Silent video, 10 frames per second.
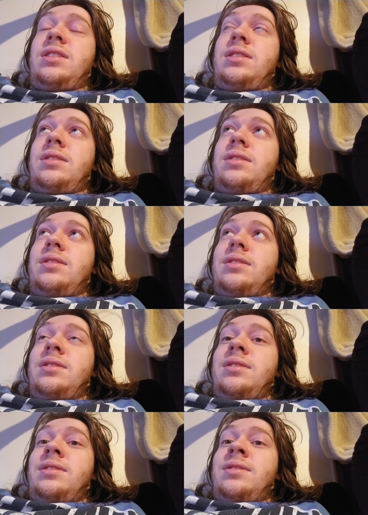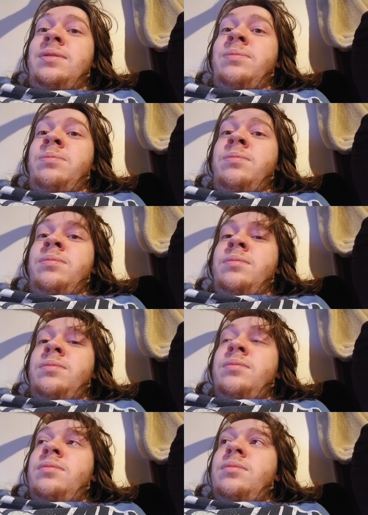(silence)